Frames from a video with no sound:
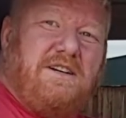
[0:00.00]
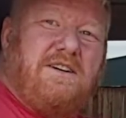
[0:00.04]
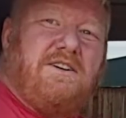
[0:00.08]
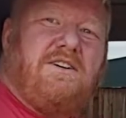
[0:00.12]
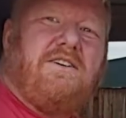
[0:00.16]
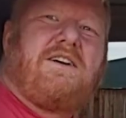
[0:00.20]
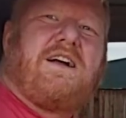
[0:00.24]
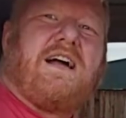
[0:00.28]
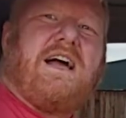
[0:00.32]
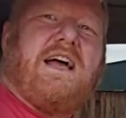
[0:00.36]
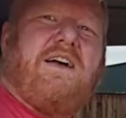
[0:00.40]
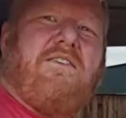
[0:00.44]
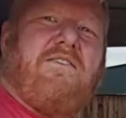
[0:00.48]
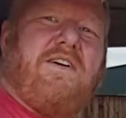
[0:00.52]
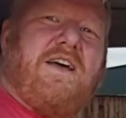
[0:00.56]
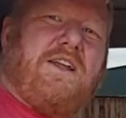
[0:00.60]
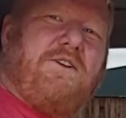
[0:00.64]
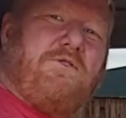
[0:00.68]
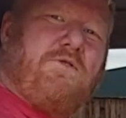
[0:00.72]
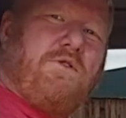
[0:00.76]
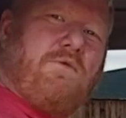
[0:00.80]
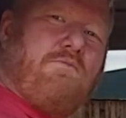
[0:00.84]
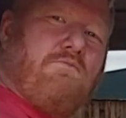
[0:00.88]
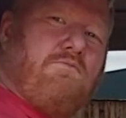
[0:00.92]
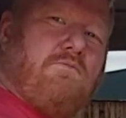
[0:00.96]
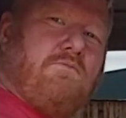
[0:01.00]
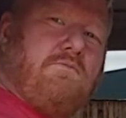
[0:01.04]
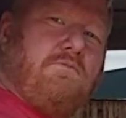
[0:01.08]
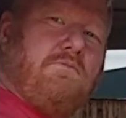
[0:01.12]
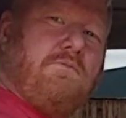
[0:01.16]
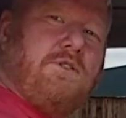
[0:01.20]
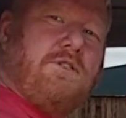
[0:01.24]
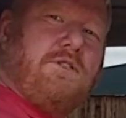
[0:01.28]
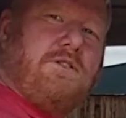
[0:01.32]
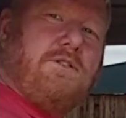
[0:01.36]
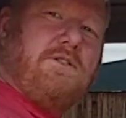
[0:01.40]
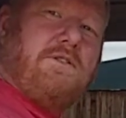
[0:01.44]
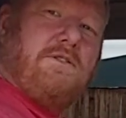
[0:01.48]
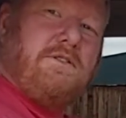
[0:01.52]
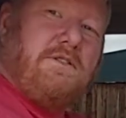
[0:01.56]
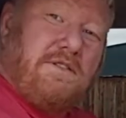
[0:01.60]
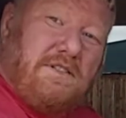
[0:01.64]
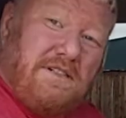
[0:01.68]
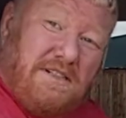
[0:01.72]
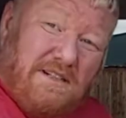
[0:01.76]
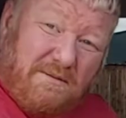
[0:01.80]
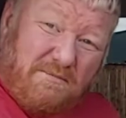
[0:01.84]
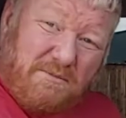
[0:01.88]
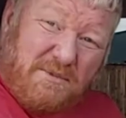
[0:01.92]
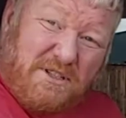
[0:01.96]
Look, I have headroom.
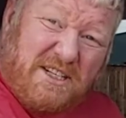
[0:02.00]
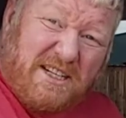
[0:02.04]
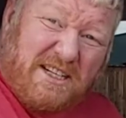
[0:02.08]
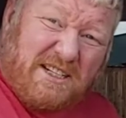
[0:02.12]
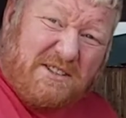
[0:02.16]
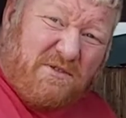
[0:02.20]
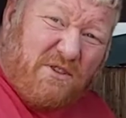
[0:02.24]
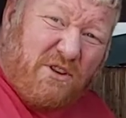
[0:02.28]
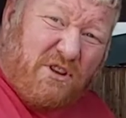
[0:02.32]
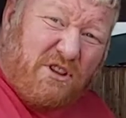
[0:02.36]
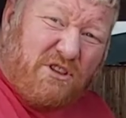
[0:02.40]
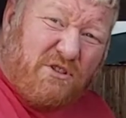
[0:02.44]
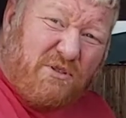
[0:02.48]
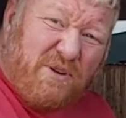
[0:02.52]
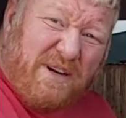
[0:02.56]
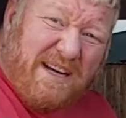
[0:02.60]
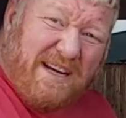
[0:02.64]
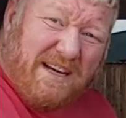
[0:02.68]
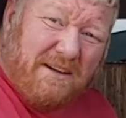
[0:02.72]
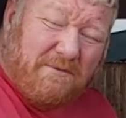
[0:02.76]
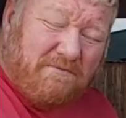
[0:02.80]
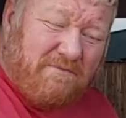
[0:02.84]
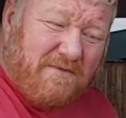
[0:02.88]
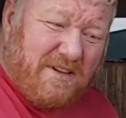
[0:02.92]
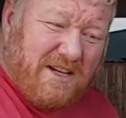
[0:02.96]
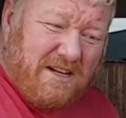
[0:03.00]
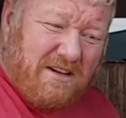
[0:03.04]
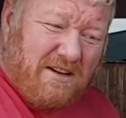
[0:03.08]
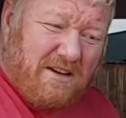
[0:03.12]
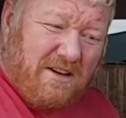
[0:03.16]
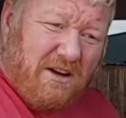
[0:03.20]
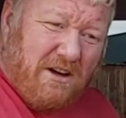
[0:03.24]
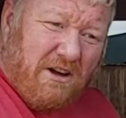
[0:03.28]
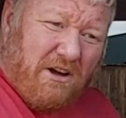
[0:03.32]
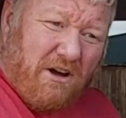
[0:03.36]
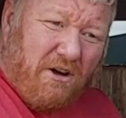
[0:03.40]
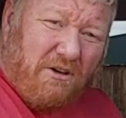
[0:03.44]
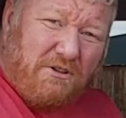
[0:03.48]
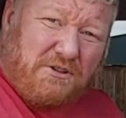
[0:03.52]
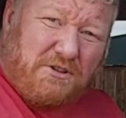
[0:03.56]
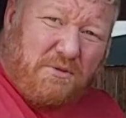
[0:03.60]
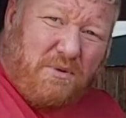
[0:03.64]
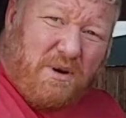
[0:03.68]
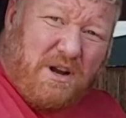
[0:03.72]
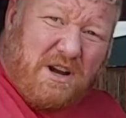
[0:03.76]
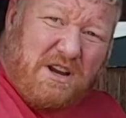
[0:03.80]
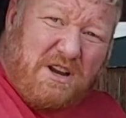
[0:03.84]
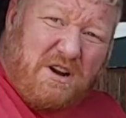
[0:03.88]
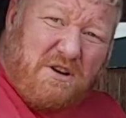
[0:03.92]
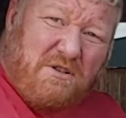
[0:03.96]
I'm six foot three. Also
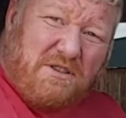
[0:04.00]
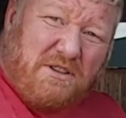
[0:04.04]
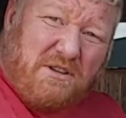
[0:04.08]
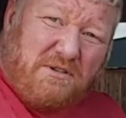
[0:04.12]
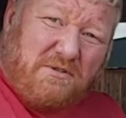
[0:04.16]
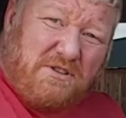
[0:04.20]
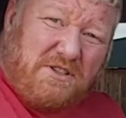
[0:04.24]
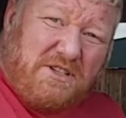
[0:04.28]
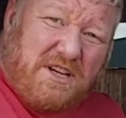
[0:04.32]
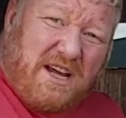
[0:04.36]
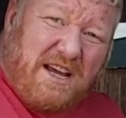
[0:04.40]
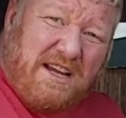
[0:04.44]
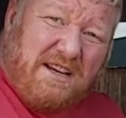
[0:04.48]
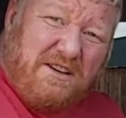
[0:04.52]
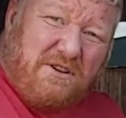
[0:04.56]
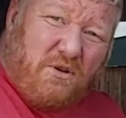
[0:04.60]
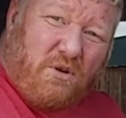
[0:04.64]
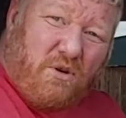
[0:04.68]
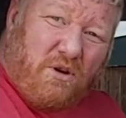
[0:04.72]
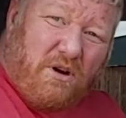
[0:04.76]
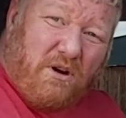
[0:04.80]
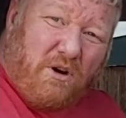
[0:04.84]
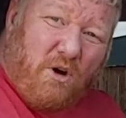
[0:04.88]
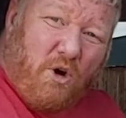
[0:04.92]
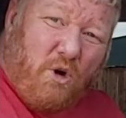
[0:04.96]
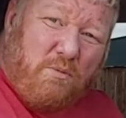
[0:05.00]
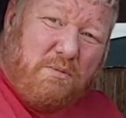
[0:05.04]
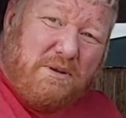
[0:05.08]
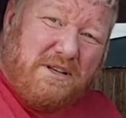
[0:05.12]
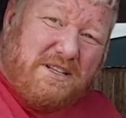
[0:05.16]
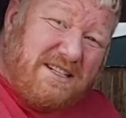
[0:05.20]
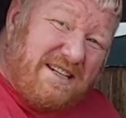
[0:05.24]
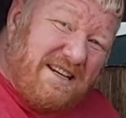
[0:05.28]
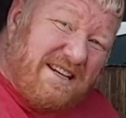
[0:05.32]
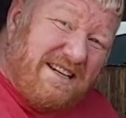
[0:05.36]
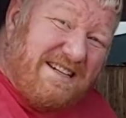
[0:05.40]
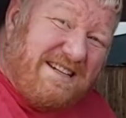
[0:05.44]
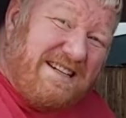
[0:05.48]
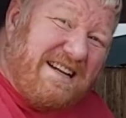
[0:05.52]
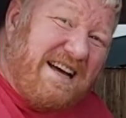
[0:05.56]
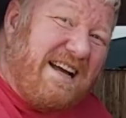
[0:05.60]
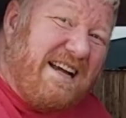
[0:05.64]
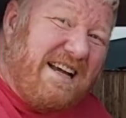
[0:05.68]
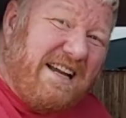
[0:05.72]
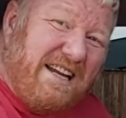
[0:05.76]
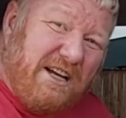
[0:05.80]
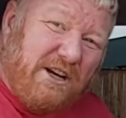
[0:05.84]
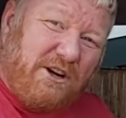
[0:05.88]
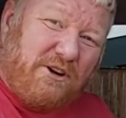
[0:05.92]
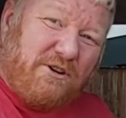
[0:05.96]
want to note the side door opens at
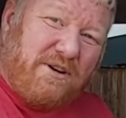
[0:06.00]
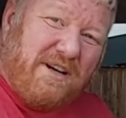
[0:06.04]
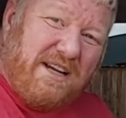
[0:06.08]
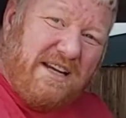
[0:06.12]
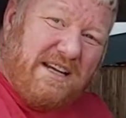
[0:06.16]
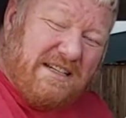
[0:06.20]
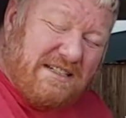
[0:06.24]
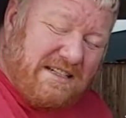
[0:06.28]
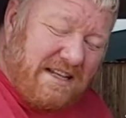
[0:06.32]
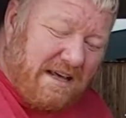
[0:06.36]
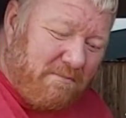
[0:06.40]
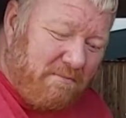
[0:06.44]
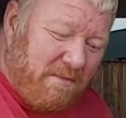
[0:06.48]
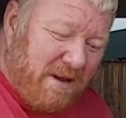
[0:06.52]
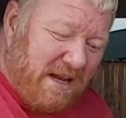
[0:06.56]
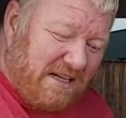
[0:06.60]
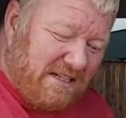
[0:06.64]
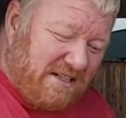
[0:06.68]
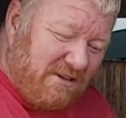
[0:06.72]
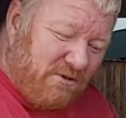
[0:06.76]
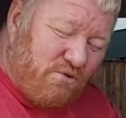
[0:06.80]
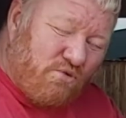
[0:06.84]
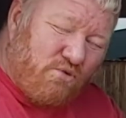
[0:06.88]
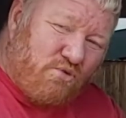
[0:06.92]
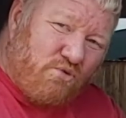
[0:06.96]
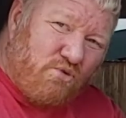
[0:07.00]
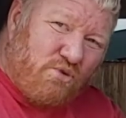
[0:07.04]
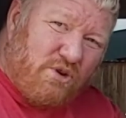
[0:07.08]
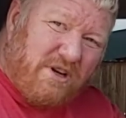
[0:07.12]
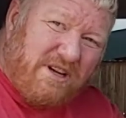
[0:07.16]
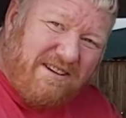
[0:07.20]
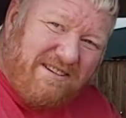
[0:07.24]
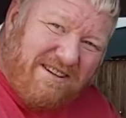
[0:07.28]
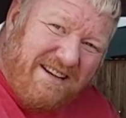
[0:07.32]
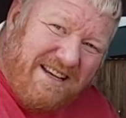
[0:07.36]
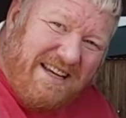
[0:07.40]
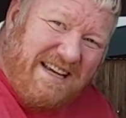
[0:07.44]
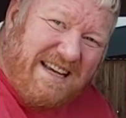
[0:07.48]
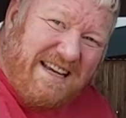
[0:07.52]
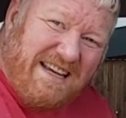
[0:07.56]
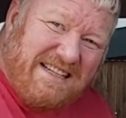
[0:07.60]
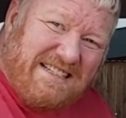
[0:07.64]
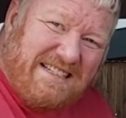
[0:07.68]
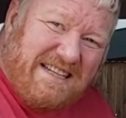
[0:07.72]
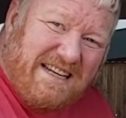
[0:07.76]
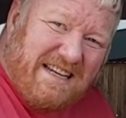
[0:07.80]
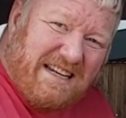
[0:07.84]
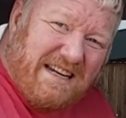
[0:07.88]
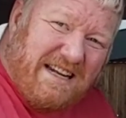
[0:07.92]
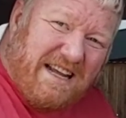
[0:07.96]
ninety degrees. That makes it really
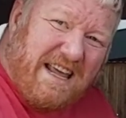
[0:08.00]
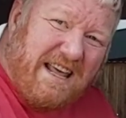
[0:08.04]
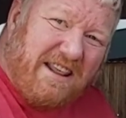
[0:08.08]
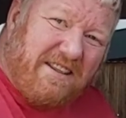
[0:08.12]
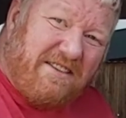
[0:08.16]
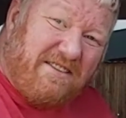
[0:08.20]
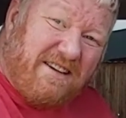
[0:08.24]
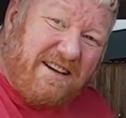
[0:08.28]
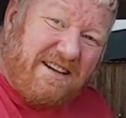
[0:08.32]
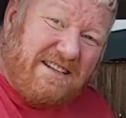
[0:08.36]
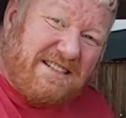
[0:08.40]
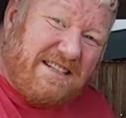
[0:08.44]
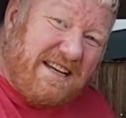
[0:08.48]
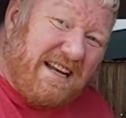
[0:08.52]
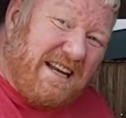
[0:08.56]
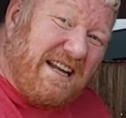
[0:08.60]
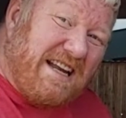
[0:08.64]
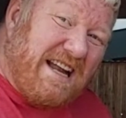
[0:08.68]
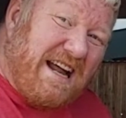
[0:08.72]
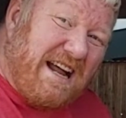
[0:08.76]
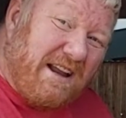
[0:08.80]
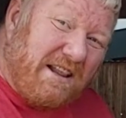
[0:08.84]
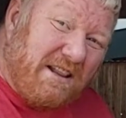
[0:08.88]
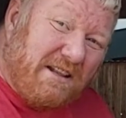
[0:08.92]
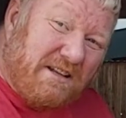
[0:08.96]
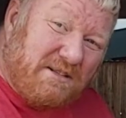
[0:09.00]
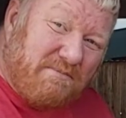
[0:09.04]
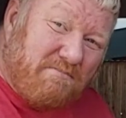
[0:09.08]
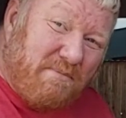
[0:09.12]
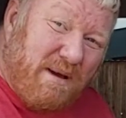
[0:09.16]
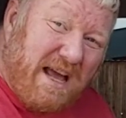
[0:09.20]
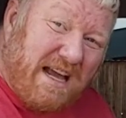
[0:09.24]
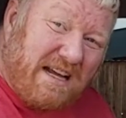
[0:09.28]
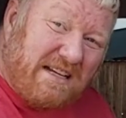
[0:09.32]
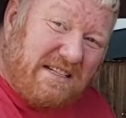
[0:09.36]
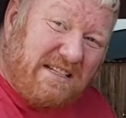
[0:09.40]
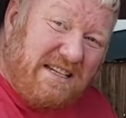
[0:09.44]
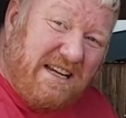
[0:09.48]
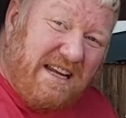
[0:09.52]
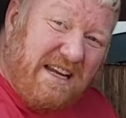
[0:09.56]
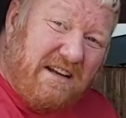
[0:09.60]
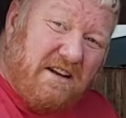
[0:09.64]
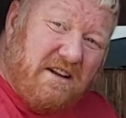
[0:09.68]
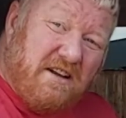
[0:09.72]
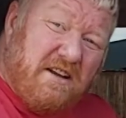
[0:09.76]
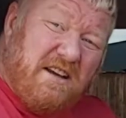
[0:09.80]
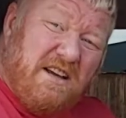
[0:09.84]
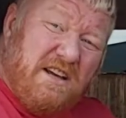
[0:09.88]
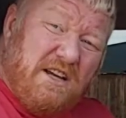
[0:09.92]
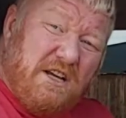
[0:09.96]
easy to get things in and out of this back seat,
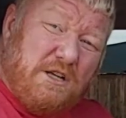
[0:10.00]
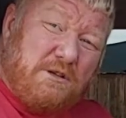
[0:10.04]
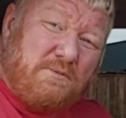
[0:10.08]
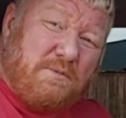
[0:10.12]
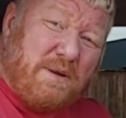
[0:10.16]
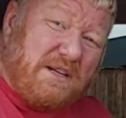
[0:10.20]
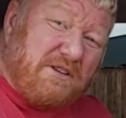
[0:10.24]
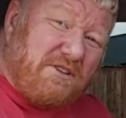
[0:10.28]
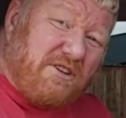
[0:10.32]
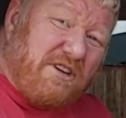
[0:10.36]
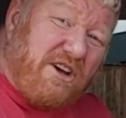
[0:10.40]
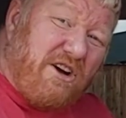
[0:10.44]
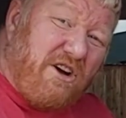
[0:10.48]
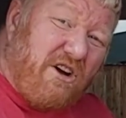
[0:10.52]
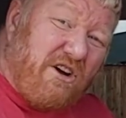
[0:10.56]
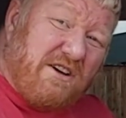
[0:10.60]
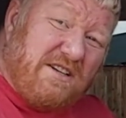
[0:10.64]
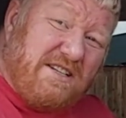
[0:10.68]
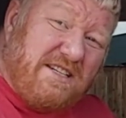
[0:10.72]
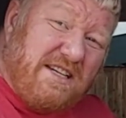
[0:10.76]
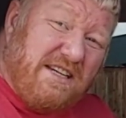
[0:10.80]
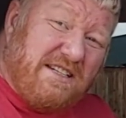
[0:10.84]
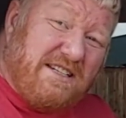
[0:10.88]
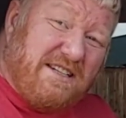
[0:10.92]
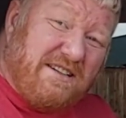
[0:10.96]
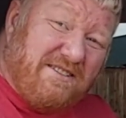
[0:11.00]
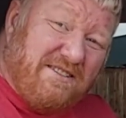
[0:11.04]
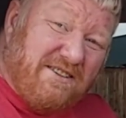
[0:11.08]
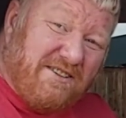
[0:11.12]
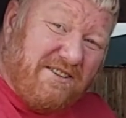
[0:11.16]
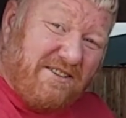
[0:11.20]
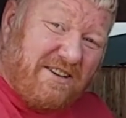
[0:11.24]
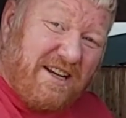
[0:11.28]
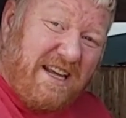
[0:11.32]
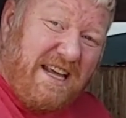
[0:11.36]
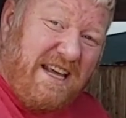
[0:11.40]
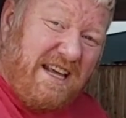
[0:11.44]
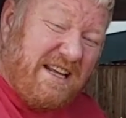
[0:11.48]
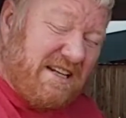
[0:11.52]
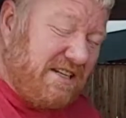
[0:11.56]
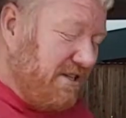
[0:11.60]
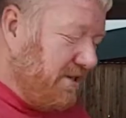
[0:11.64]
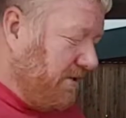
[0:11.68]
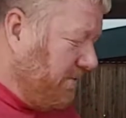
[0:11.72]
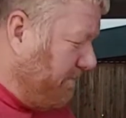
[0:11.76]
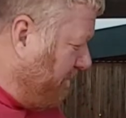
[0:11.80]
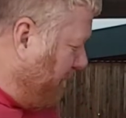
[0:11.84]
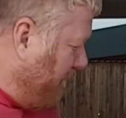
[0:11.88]
especially car seats and little kids.